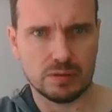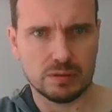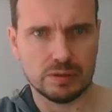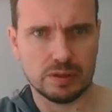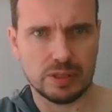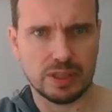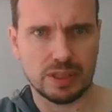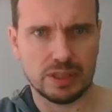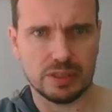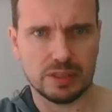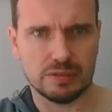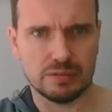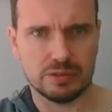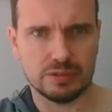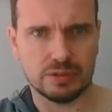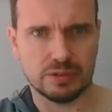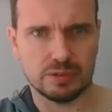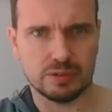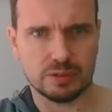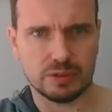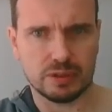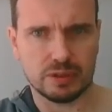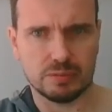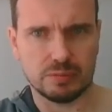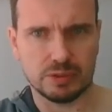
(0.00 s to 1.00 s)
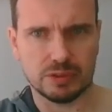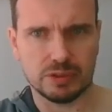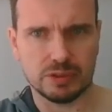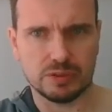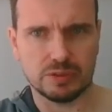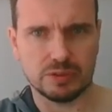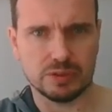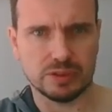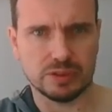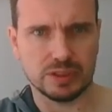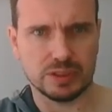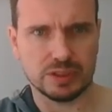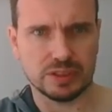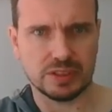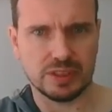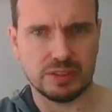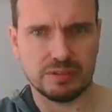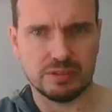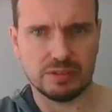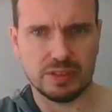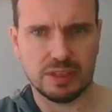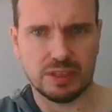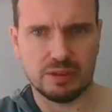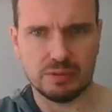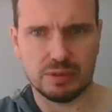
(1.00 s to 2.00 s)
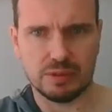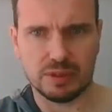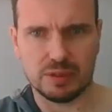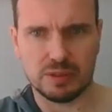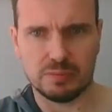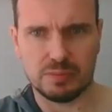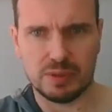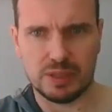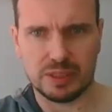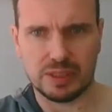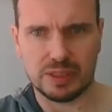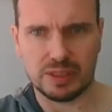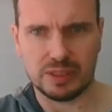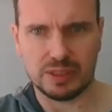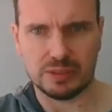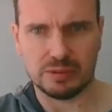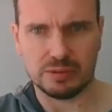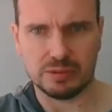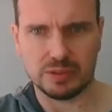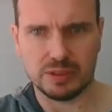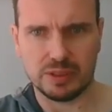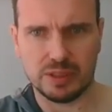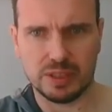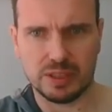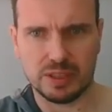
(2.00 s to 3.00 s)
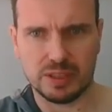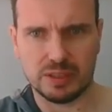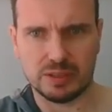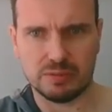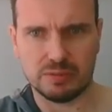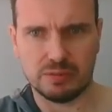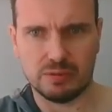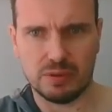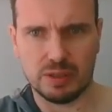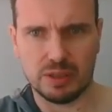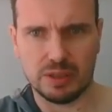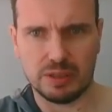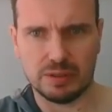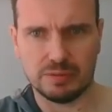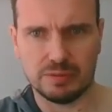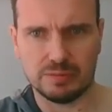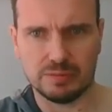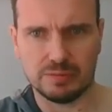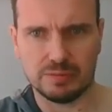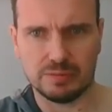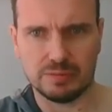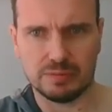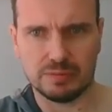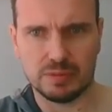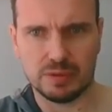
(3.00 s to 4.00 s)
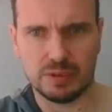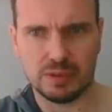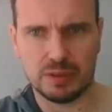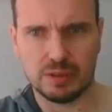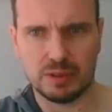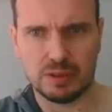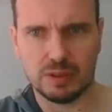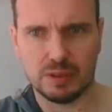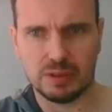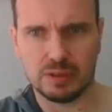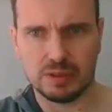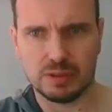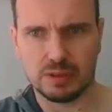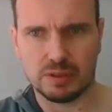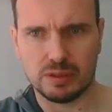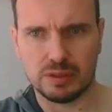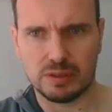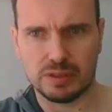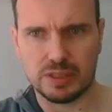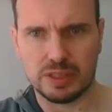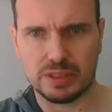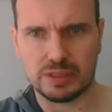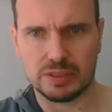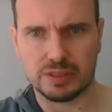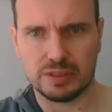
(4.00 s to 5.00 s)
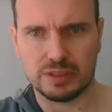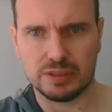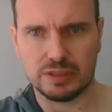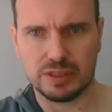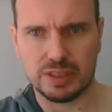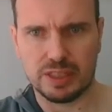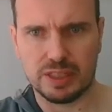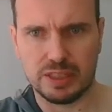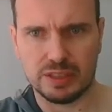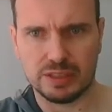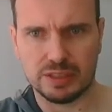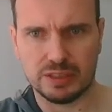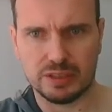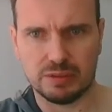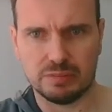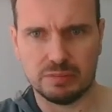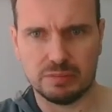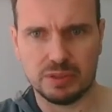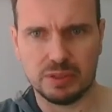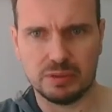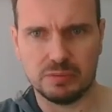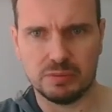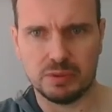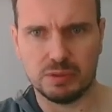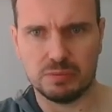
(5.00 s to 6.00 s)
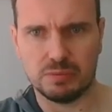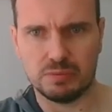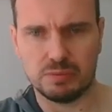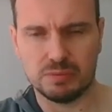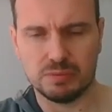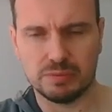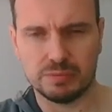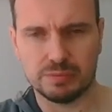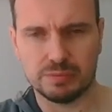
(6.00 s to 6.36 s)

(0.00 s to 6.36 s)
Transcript: negative 0.267. Now we're going to make it equal to negative 1 because that's going to tell us our minimum.